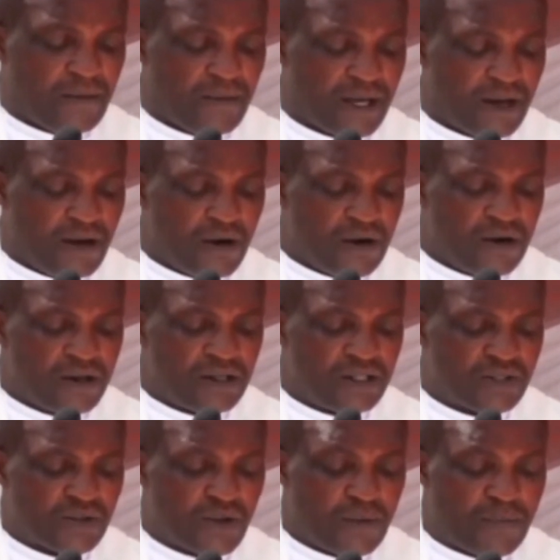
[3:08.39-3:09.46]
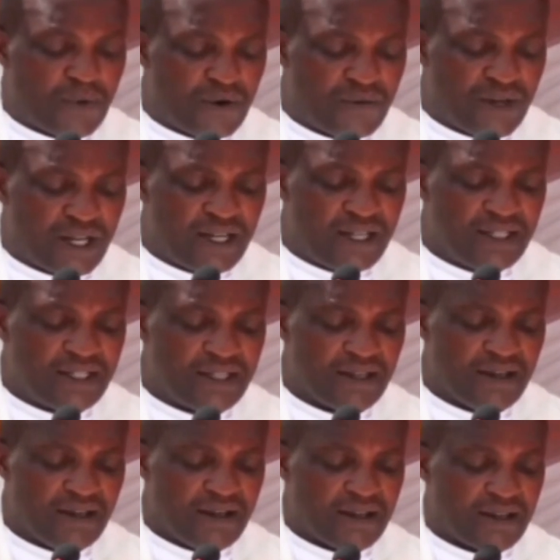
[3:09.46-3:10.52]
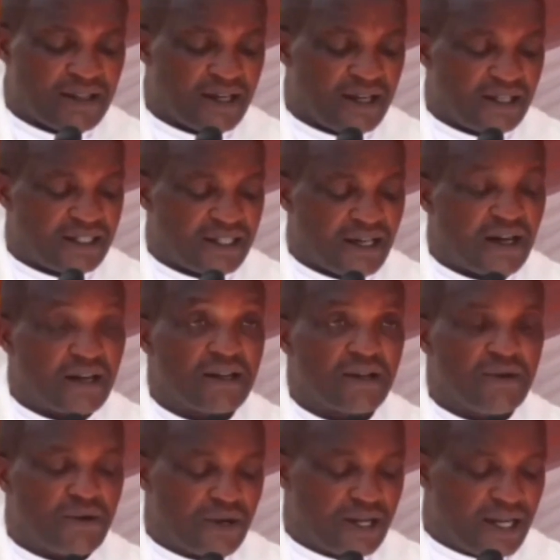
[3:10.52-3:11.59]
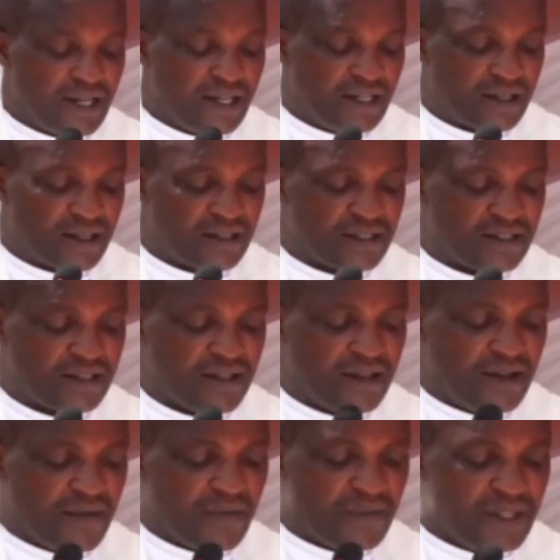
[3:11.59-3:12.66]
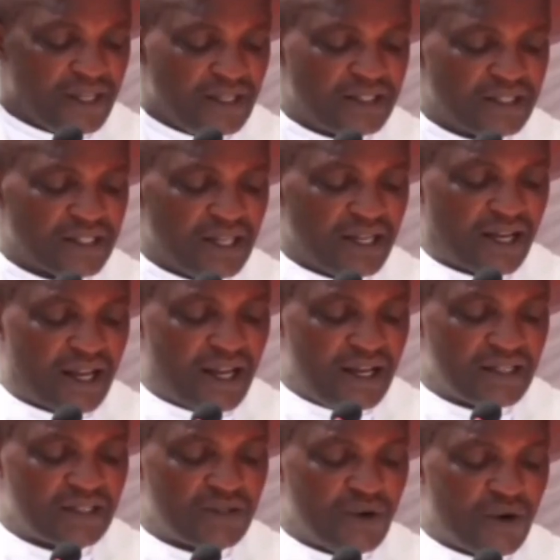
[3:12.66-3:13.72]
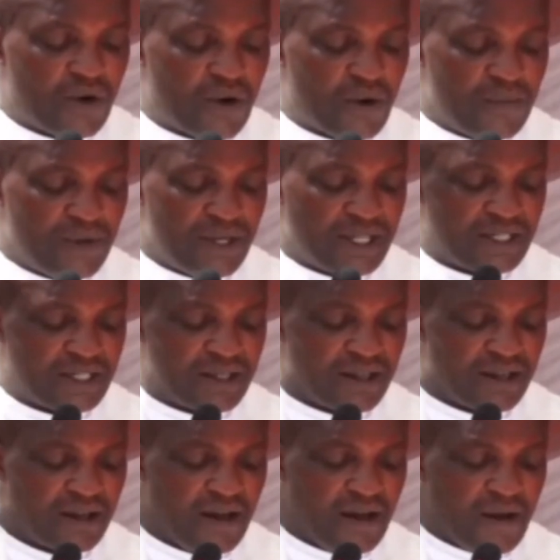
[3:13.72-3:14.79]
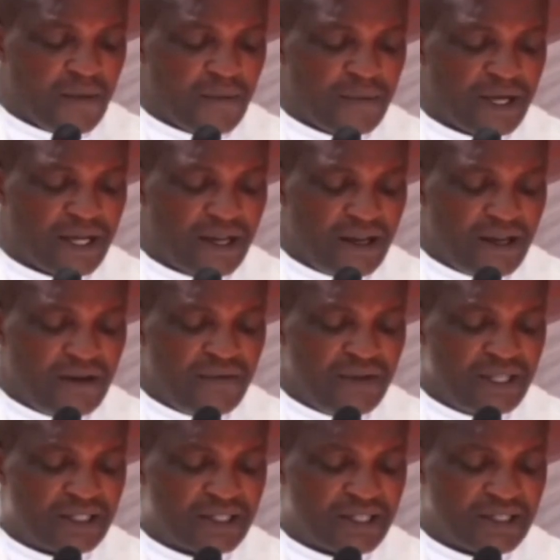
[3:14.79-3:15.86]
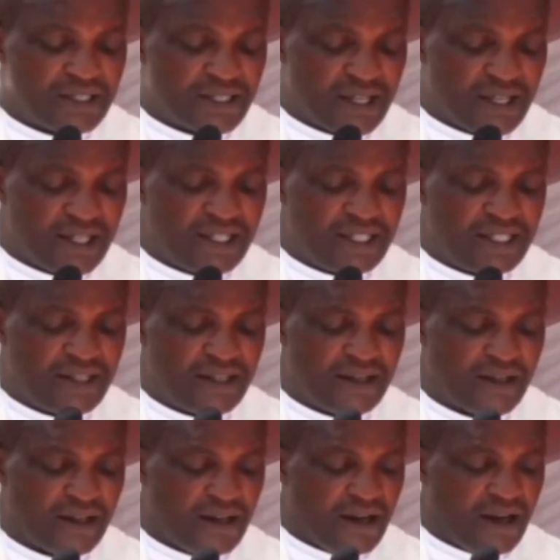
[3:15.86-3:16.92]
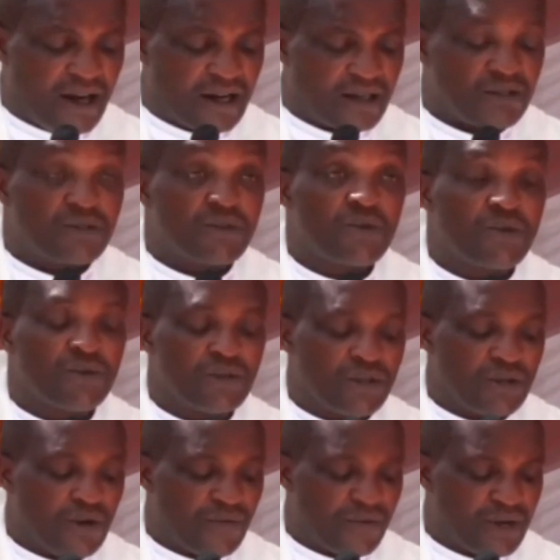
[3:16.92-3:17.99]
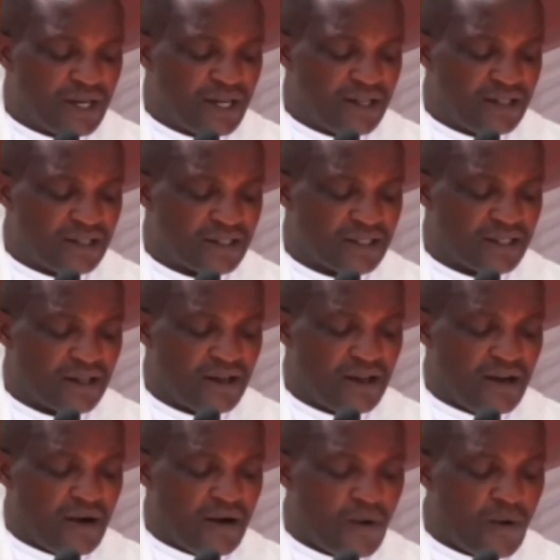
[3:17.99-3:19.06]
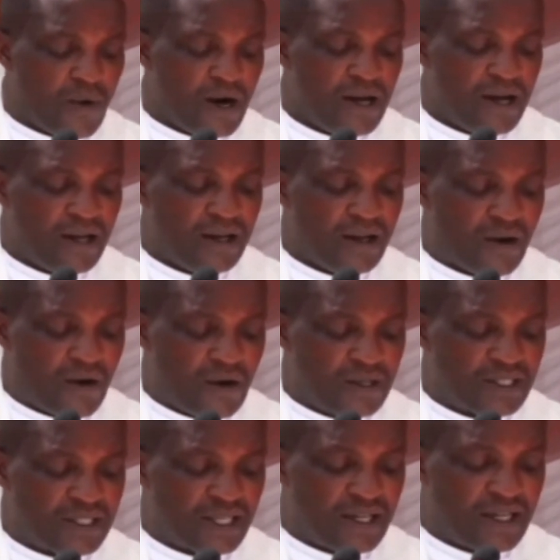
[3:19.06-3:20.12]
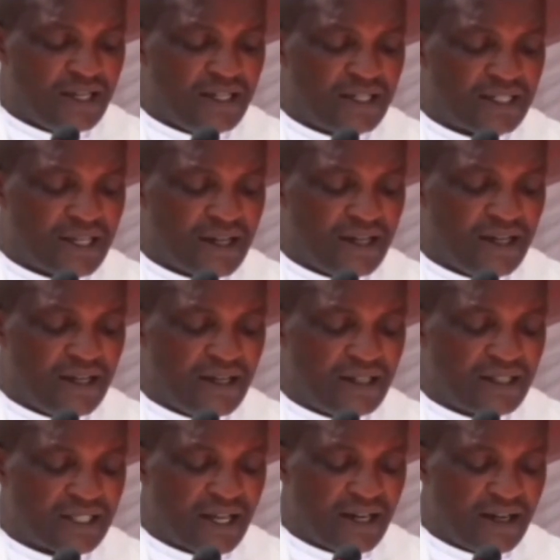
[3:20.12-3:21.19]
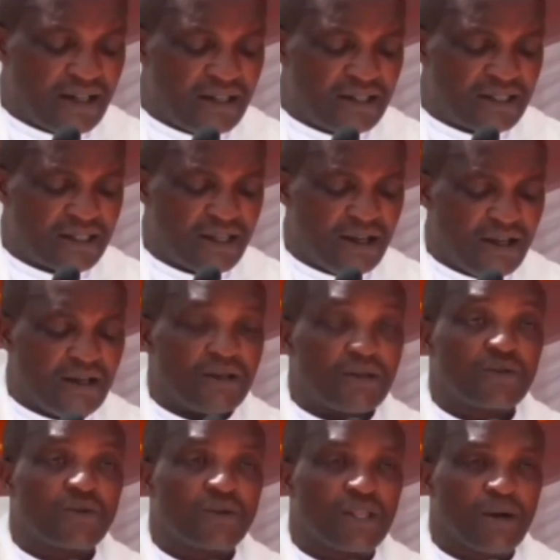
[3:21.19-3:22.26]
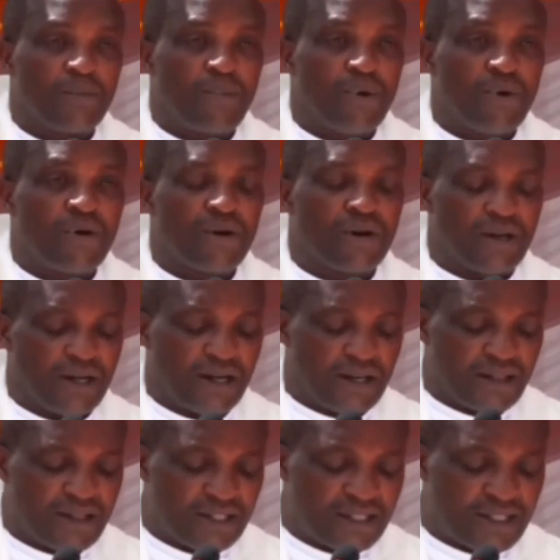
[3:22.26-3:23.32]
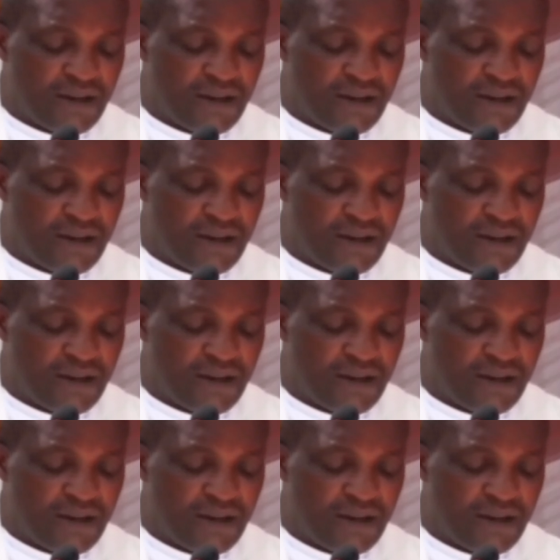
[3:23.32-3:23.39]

May God so provide that under your guidance, this ecclesial community may live in sincerity and truth of Christ while constantly turning its eyes to the poor and the